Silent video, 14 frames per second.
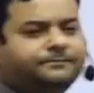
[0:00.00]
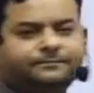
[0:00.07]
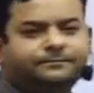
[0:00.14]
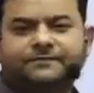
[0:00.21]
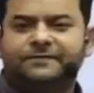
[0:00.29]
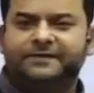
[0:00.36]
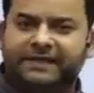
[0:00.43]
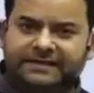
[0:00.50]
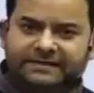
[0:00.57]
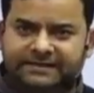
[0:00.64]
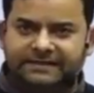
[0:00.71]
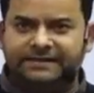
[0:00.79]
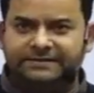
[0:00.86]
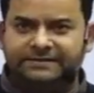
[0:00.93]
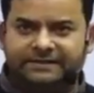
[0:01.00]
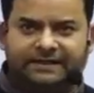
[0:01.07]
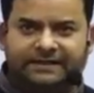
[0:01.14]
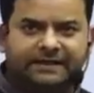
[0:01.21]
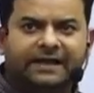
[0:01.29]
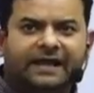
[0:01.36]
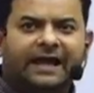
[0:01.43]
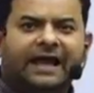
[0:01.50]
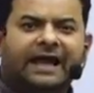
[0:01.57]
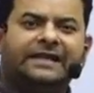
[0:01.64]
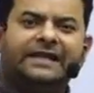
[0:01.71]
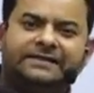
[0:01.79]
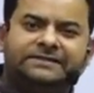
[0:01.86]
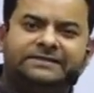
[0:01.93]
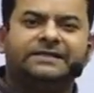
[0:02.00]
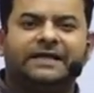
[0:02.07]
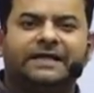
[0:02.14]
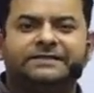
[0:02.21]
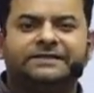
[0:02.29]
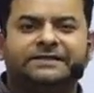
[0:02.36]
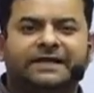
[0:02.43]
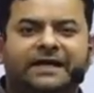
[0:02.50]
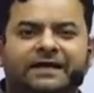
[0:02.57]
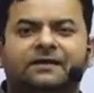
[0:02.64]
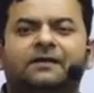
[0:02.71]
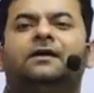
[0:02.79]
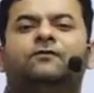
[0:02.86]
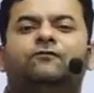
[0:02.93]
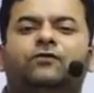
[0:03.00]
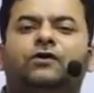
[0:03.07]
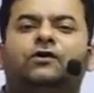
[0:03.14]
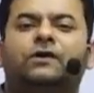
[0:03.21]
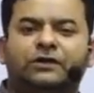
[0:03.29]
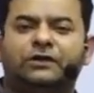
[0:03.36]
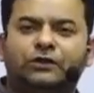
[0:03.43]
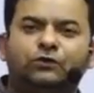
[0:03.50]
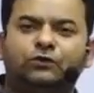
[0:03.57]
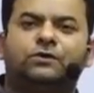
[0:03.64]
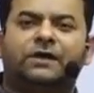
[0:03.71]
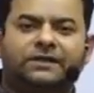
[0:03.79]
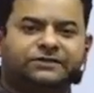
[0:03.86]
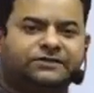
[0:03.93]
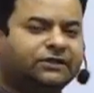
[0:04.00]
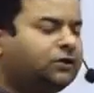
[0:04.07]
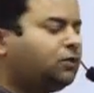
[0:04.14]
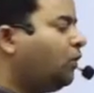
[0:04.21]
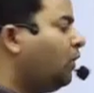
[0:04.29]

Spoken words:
1999. And 1999, we got a new currency called